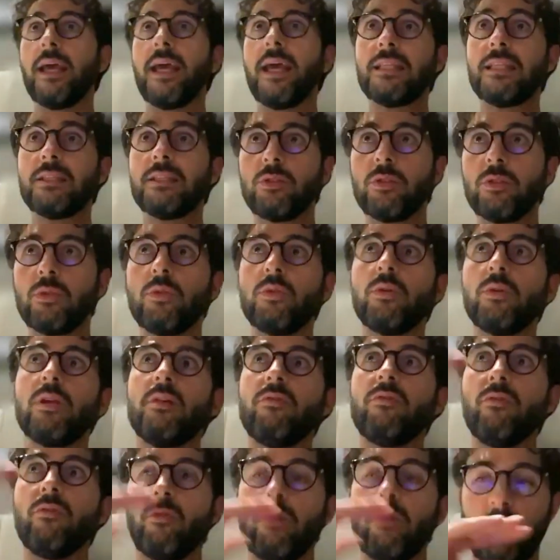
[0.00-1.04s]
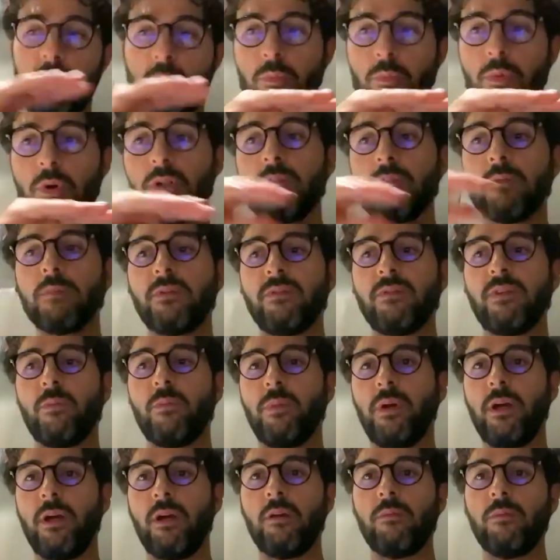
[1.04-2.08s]
And two, if you're at the bottom of the
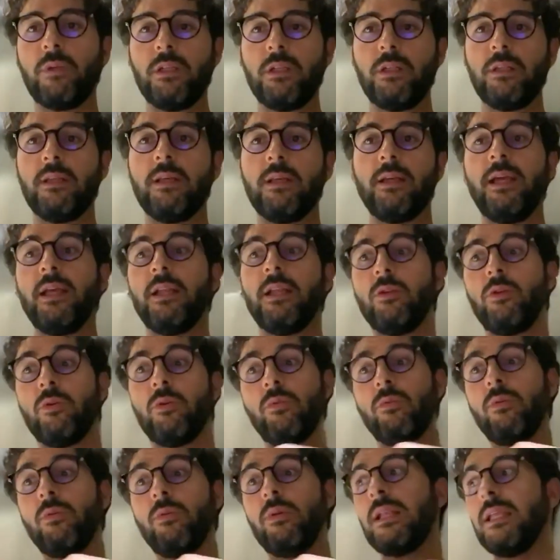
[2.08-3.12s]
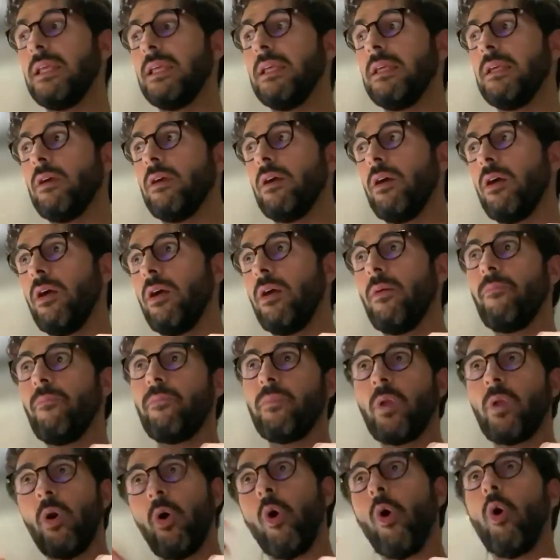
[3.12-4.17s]
pyramid and you really
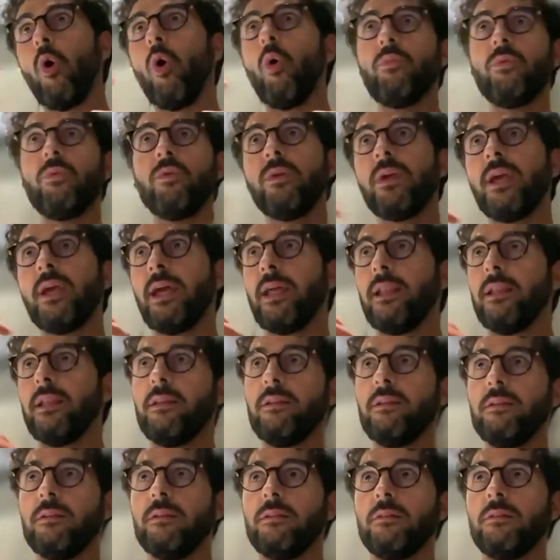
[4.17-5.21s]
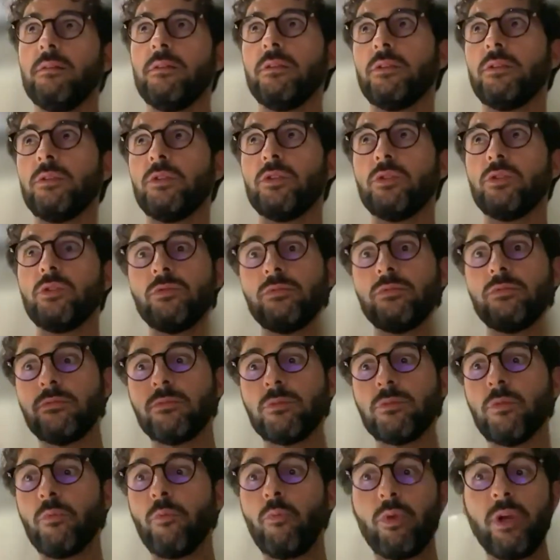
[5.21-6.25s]
hope you can
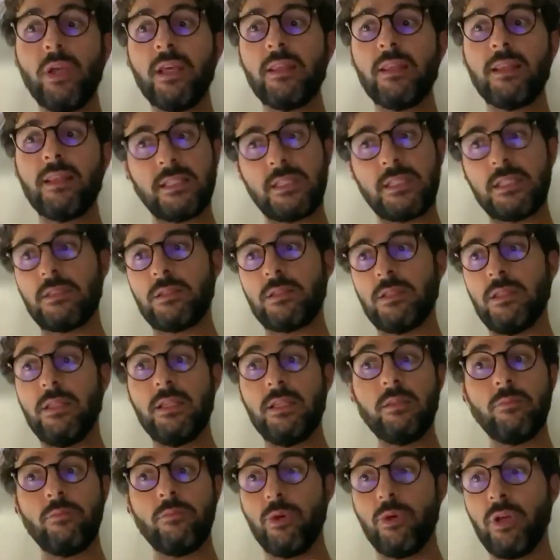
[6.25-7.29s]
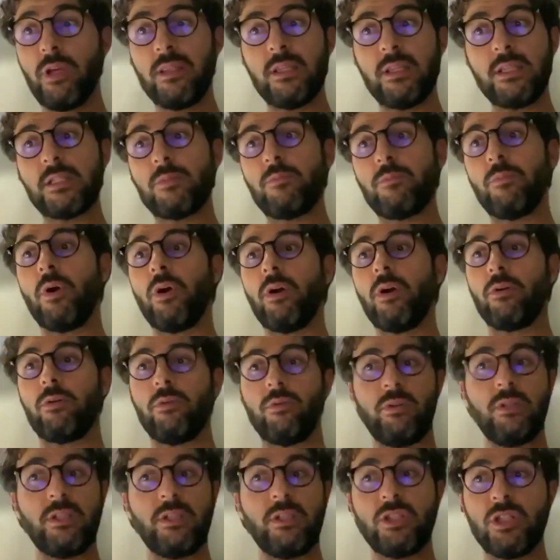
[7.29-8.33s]
bring this spark or
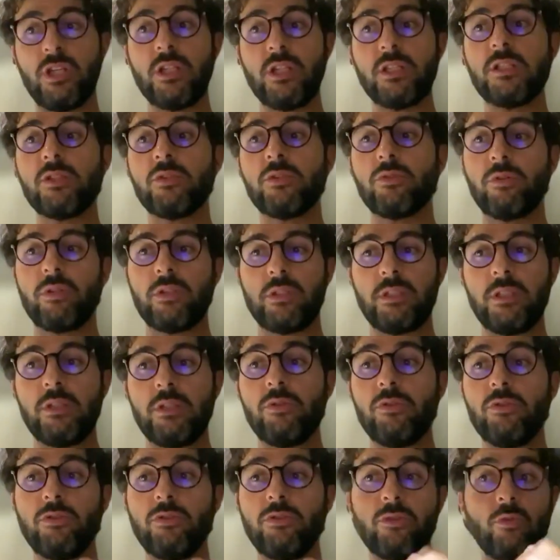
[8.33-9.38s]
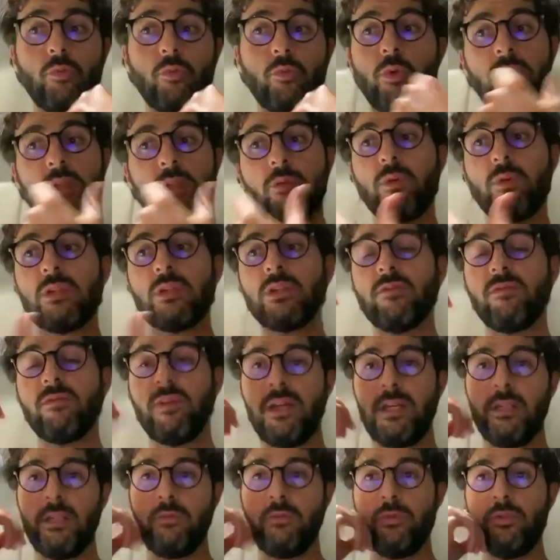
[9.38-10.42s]
this change into your institution, what
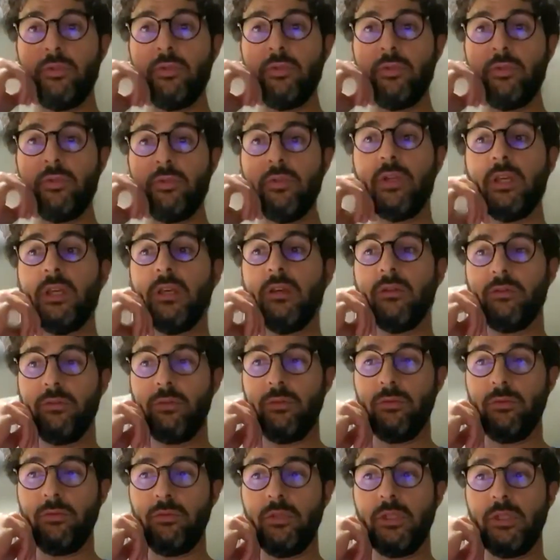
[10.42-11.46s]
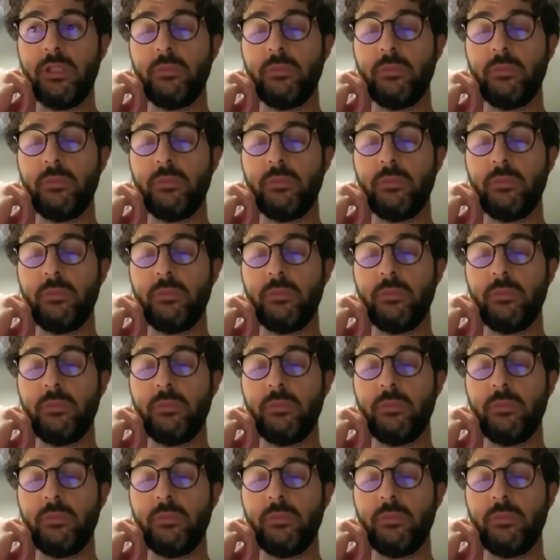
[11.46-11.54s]
advice would you give to these